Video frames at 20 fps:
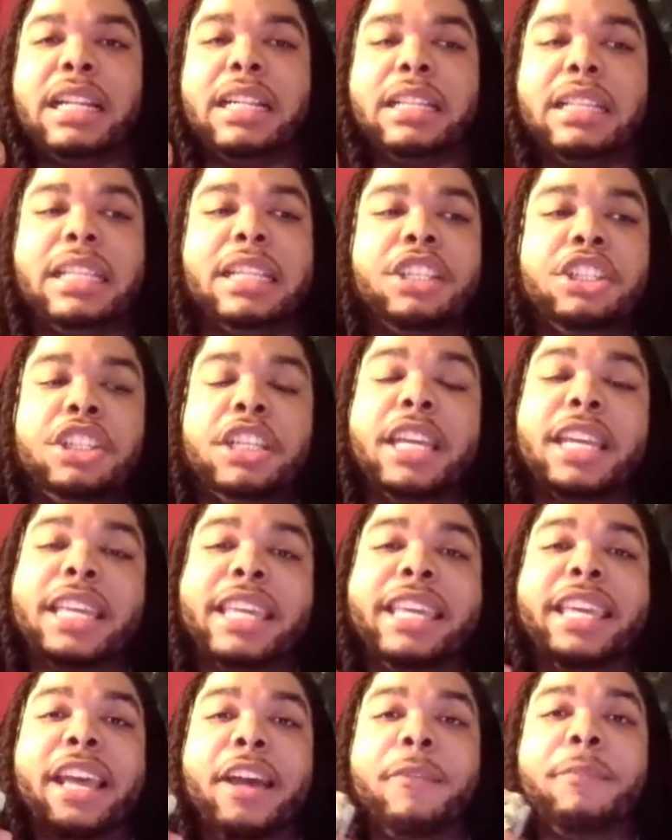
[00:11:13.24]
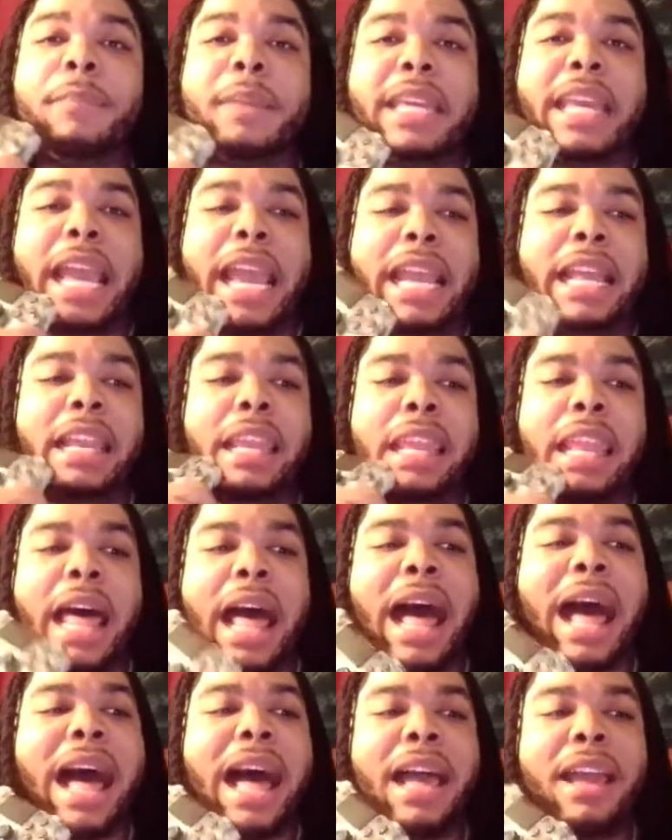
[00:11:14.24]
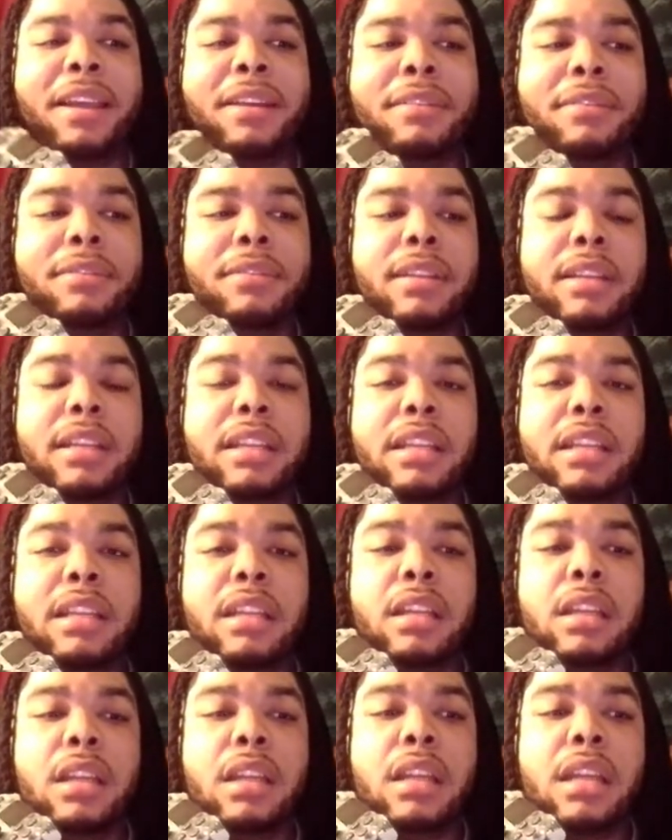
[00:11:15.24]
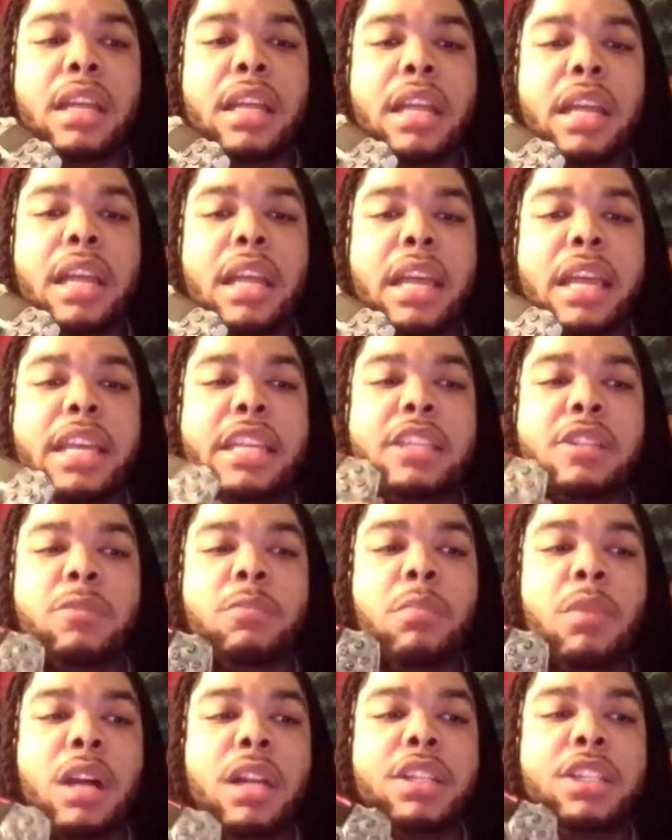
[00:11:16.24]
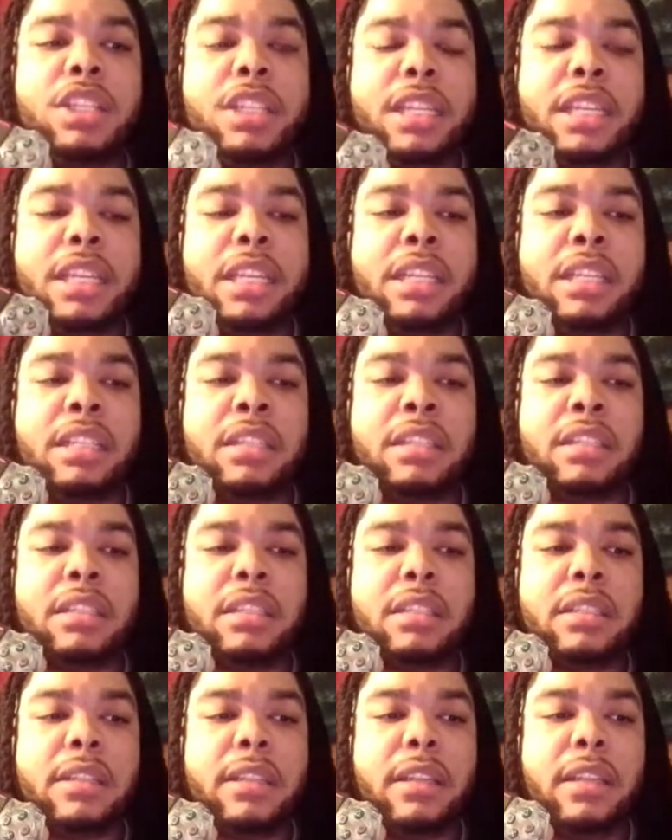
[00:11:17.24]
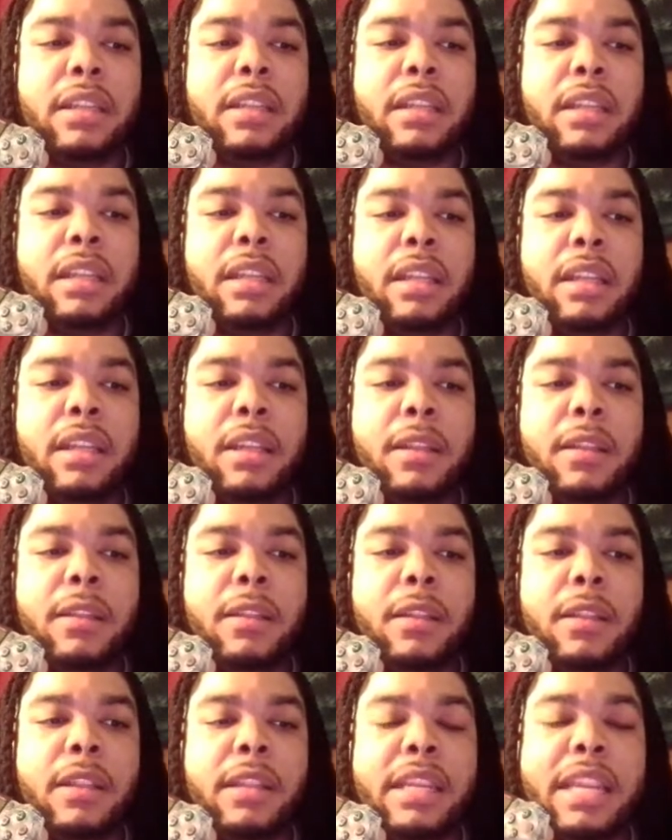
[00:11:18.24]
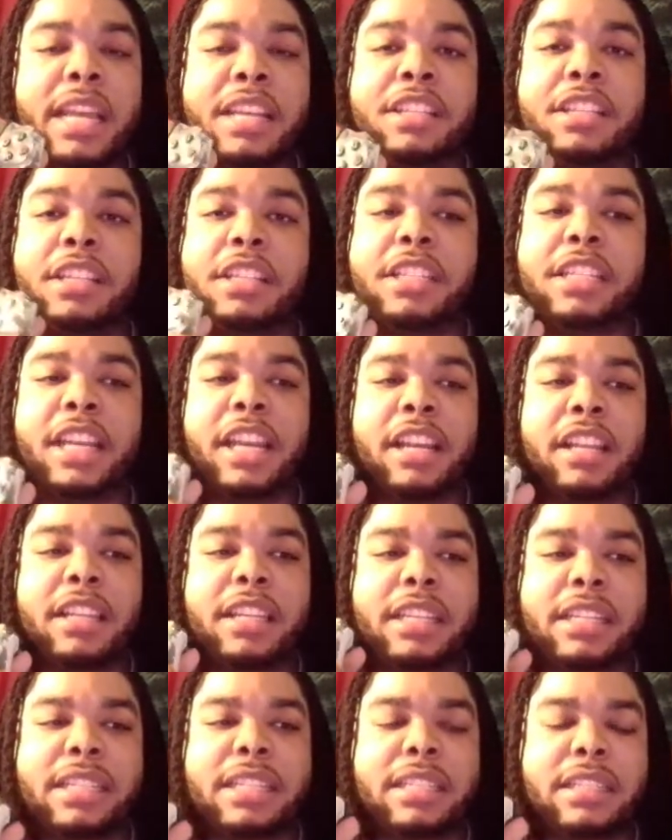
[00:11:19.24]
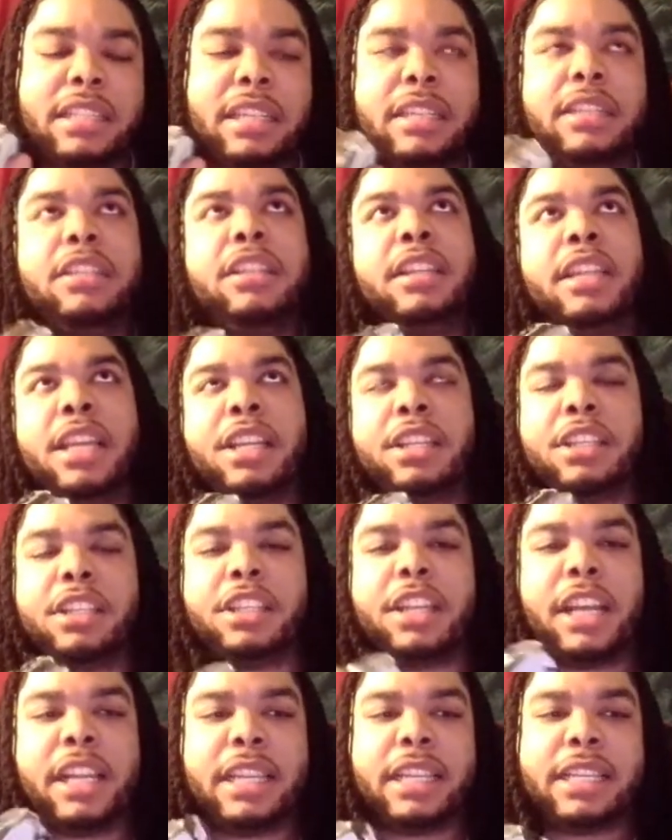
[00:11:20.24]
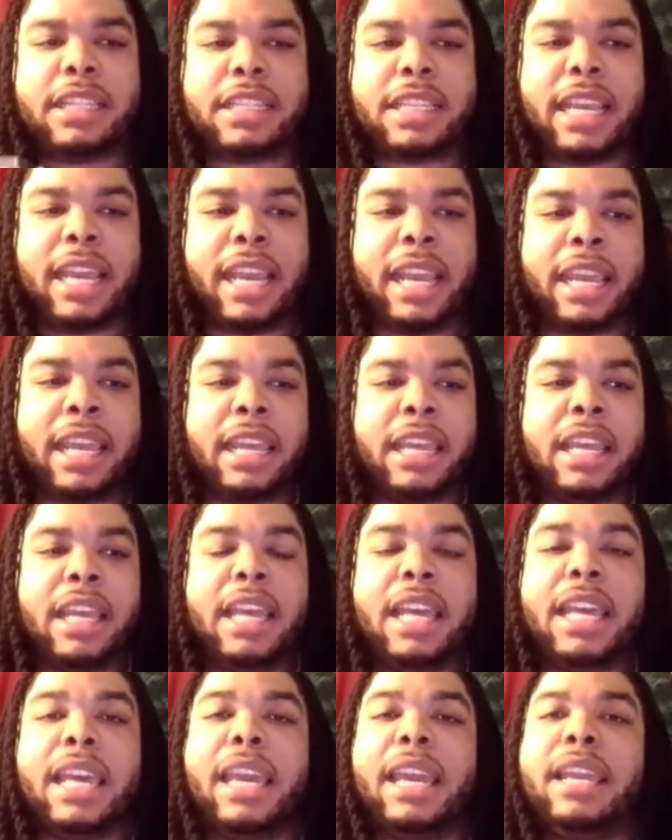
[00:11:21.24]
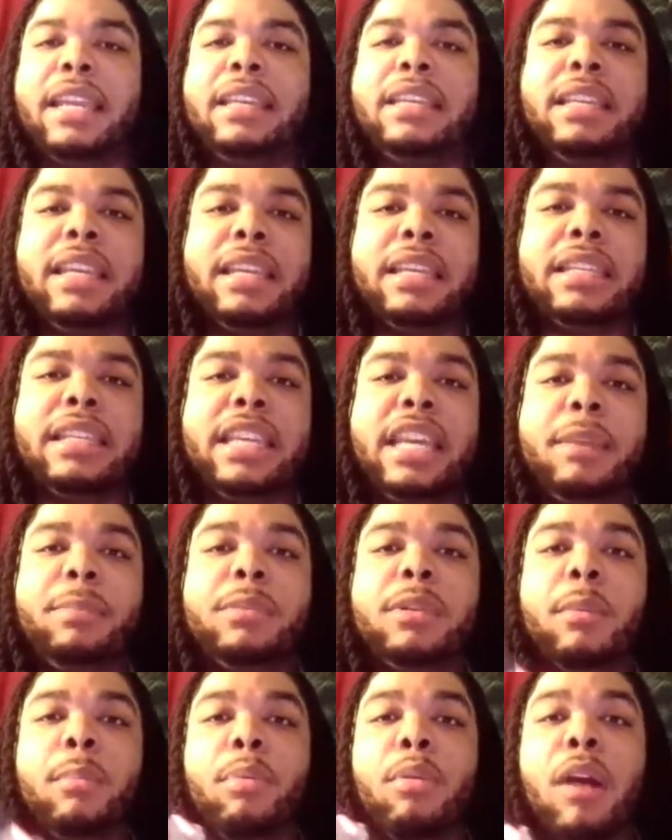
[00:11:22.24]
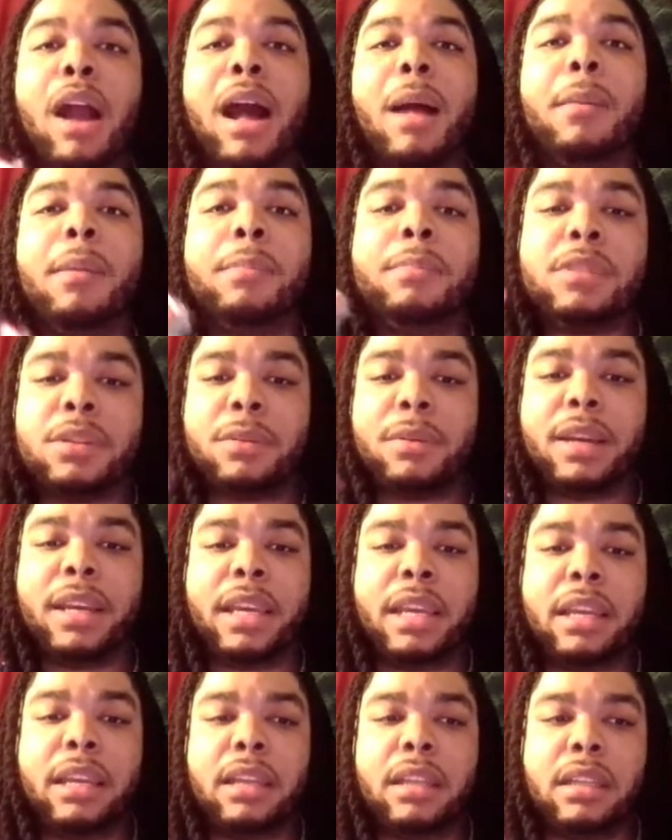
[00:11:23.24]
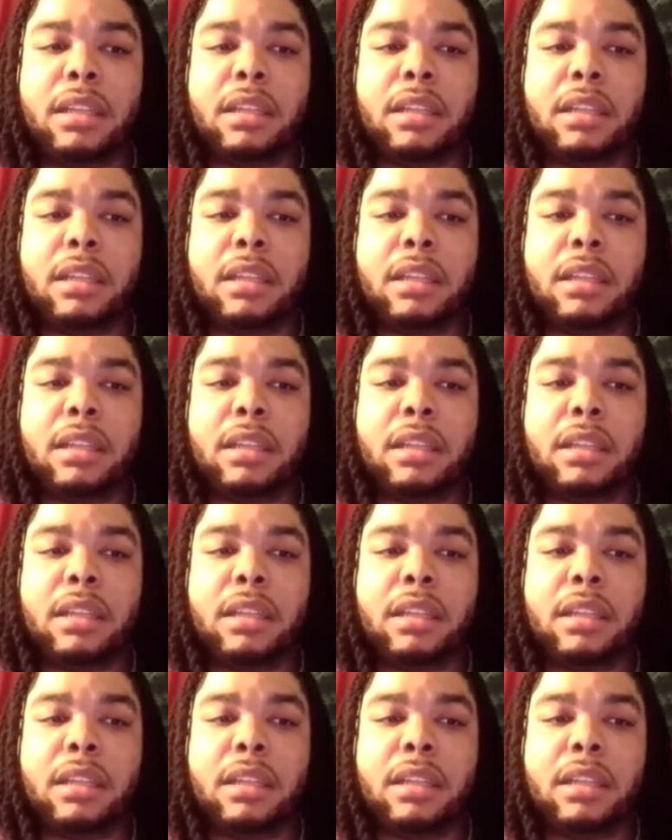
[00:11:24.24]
this shit kept me alive. As much as necessarily to necessarily say it didn't keep the problems away,